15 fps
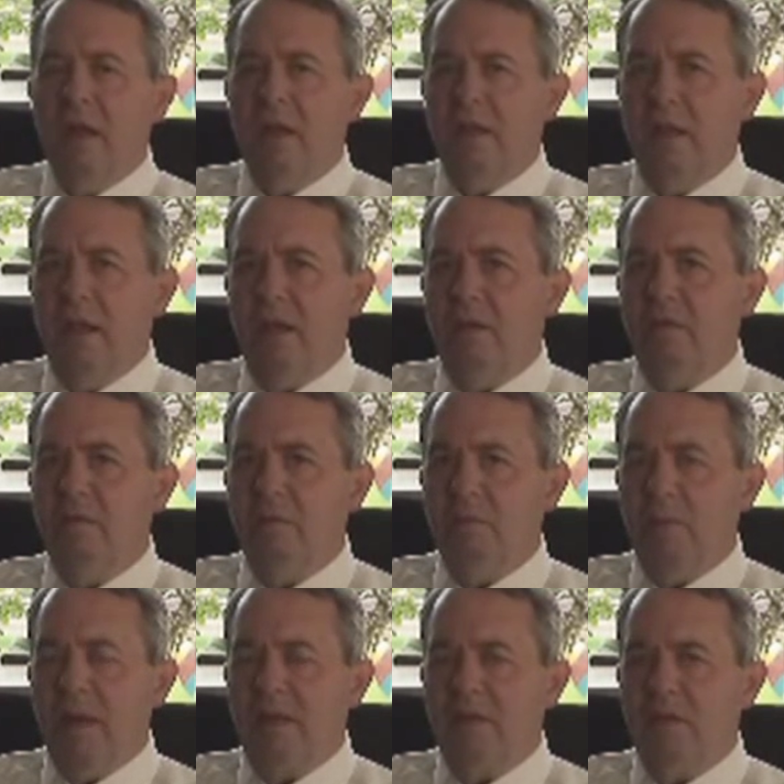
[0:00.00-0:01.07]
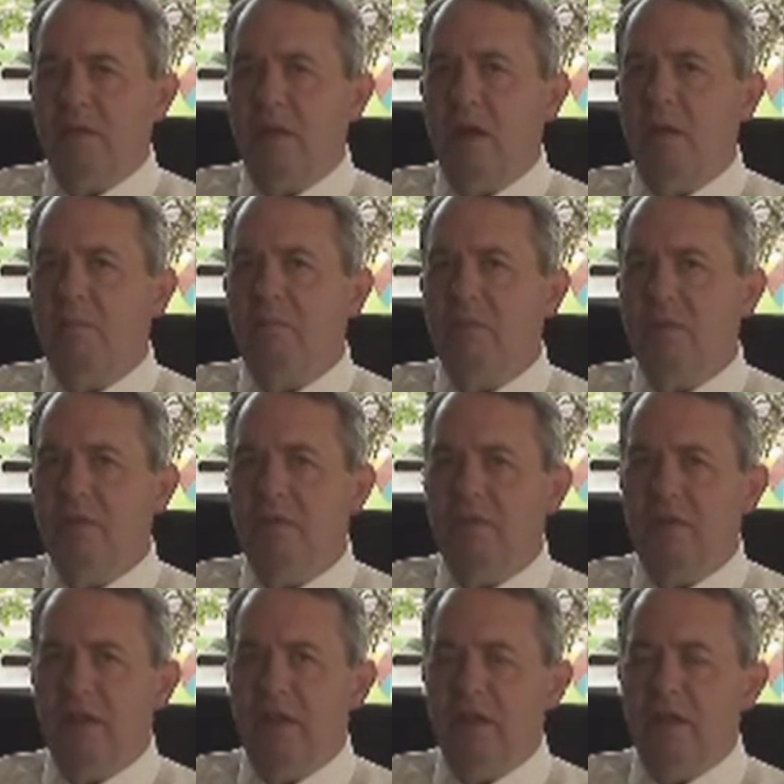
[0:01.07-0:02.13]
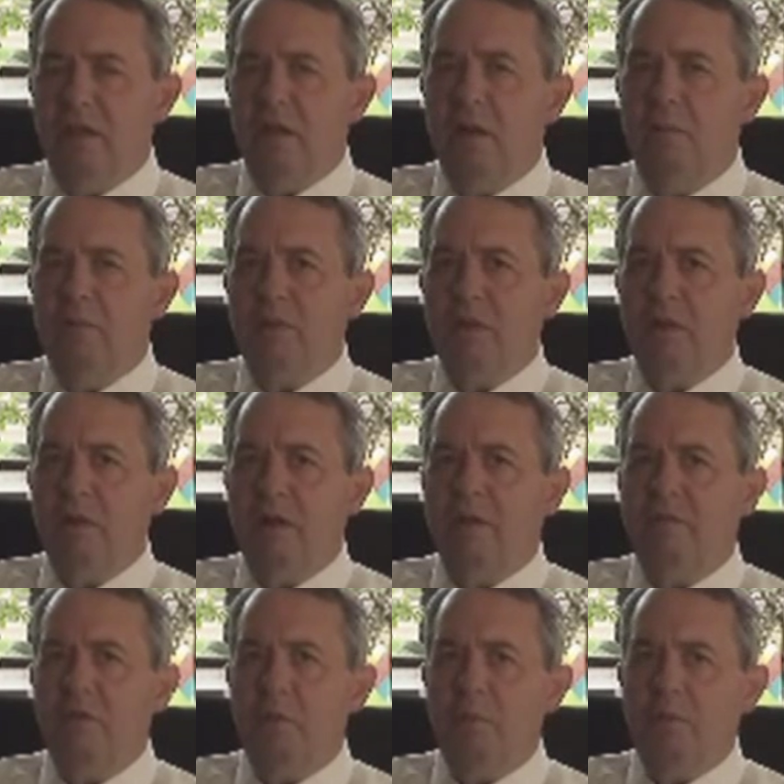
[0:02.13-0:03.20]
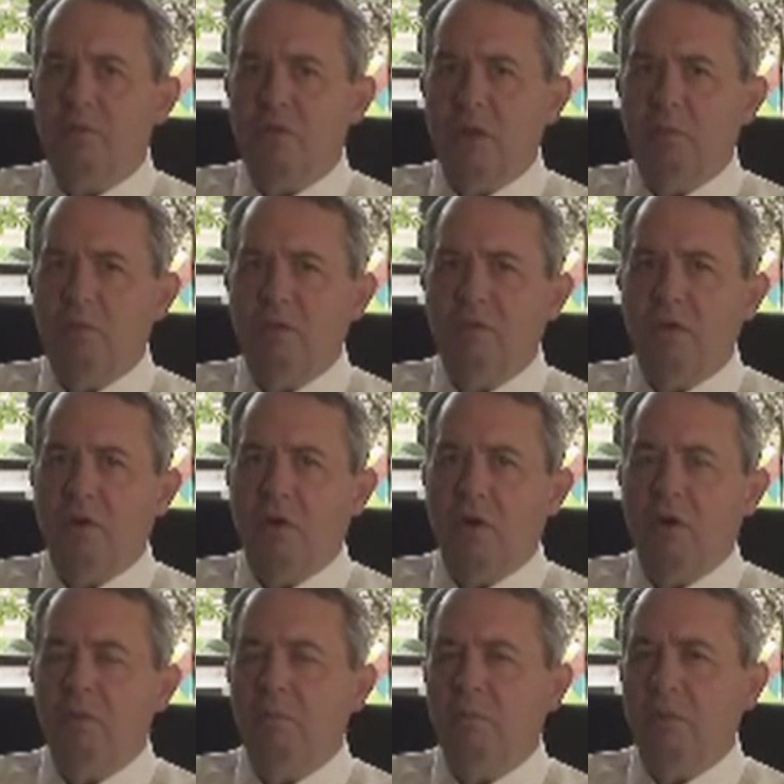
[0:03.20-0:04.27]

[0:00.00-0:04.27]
and they pass it up, deflated, up into the left upper chamber of the heart,